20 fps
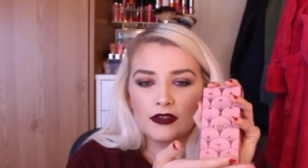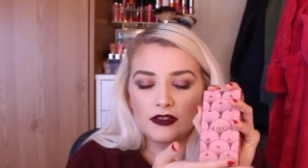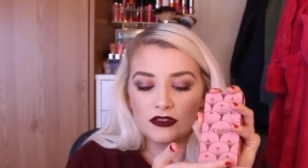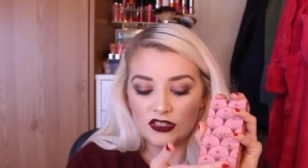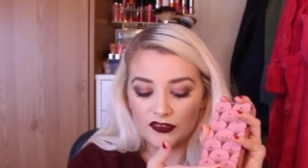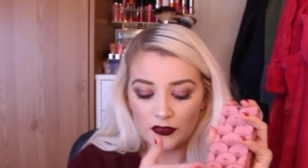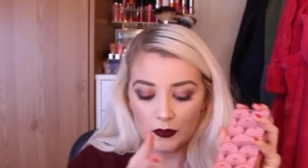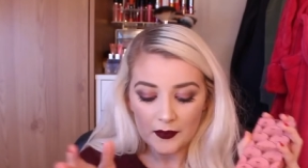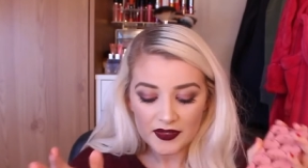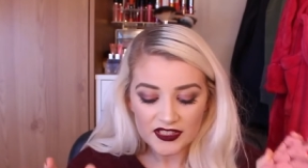
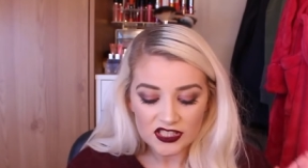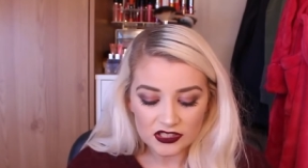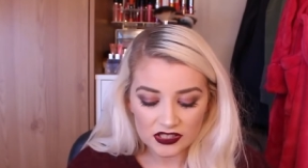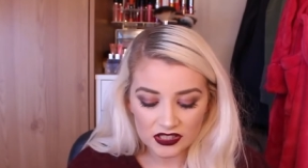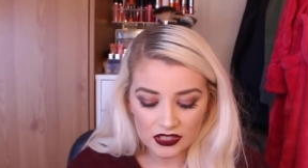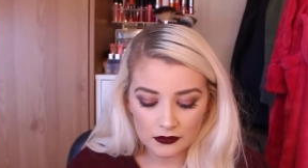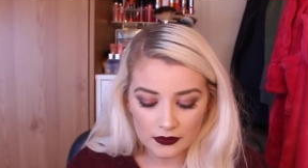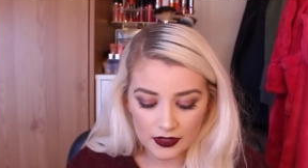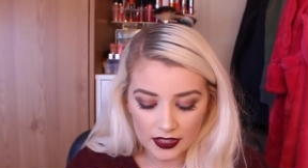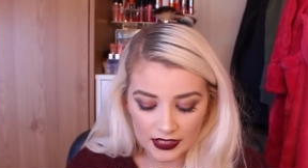So if you want me
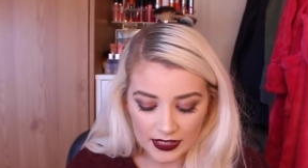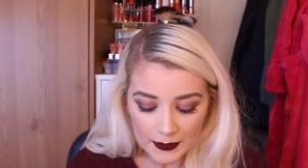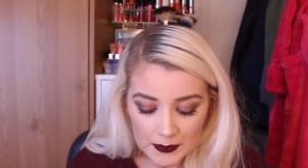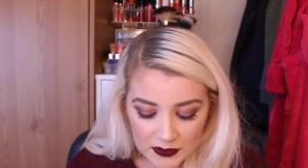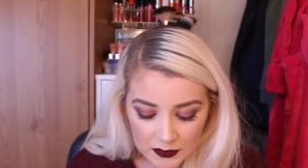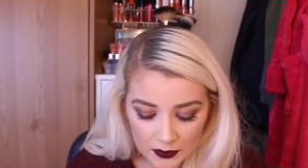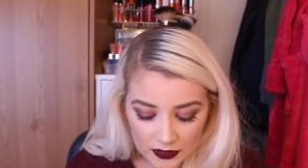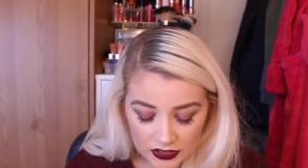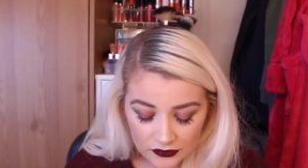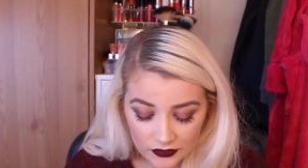to do a lip
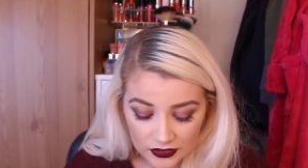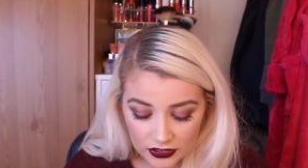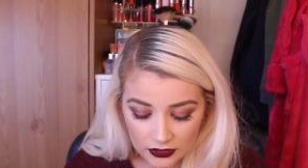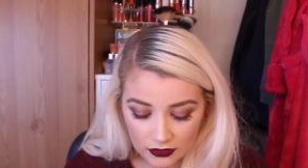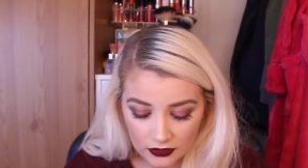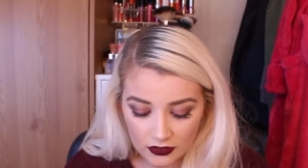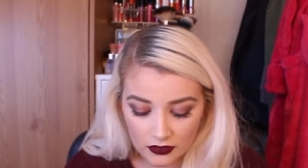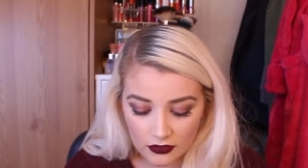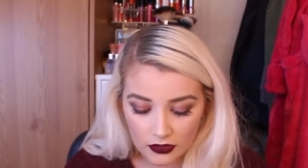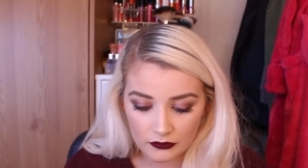swatch
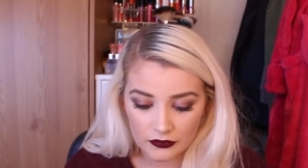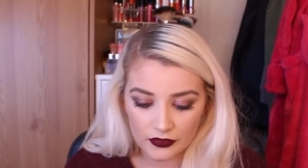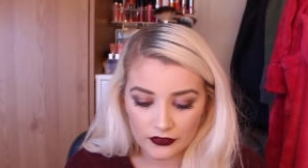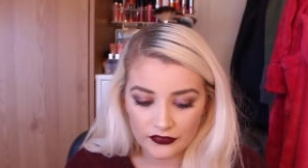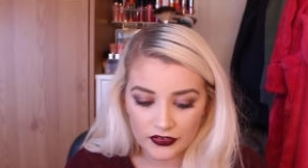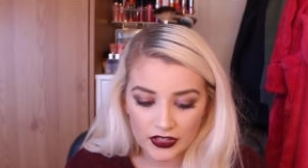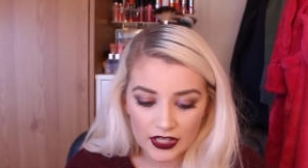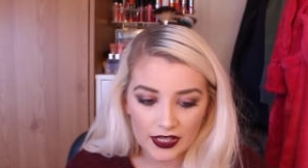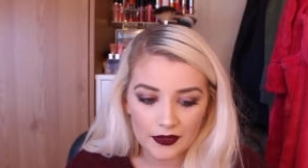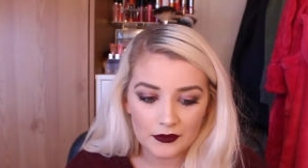video,
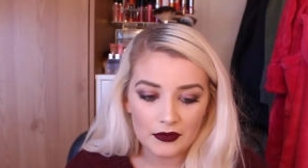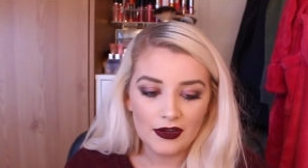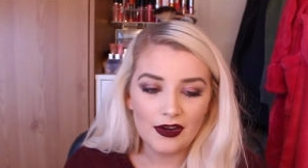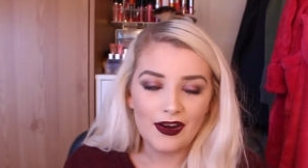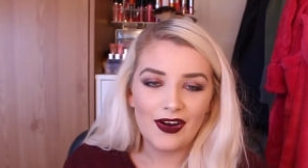review,